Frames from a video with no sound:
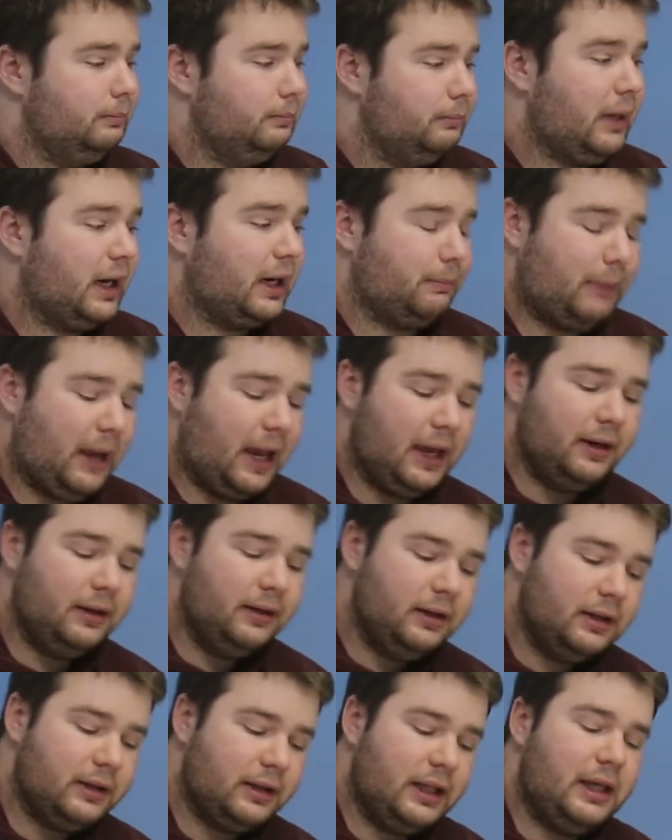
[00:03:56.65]

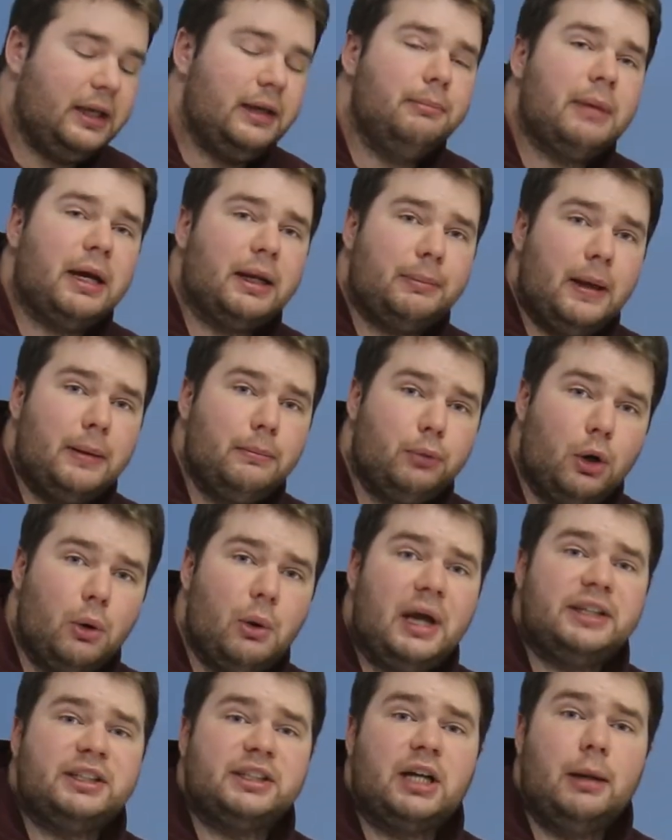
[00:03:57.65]
MetPen Pro
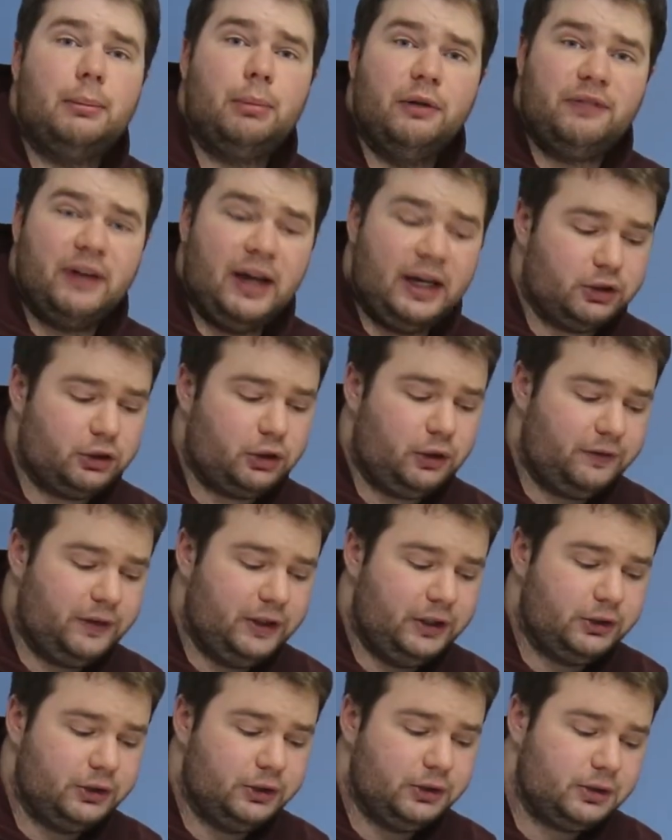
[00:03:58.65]
has a couple of extra
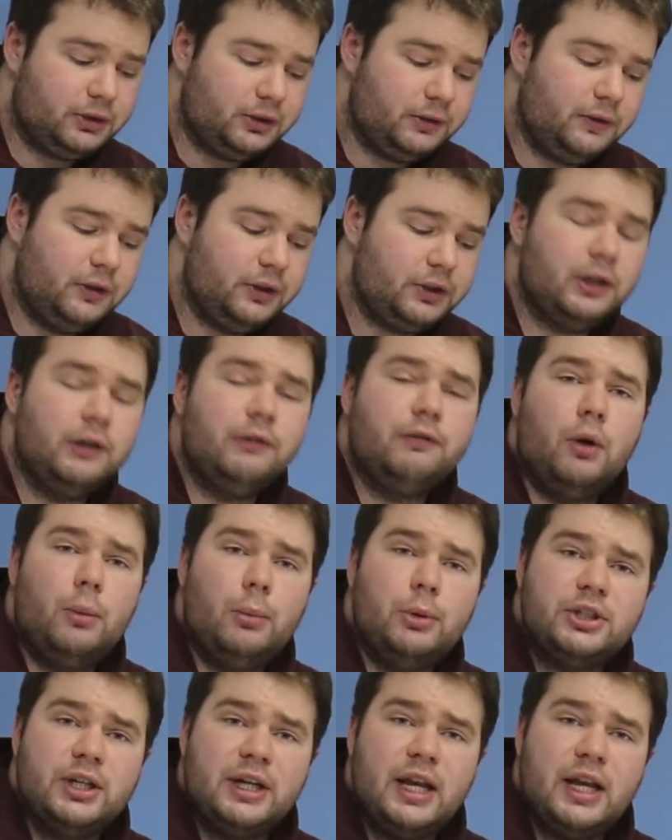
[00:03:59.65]
features. First and foremost,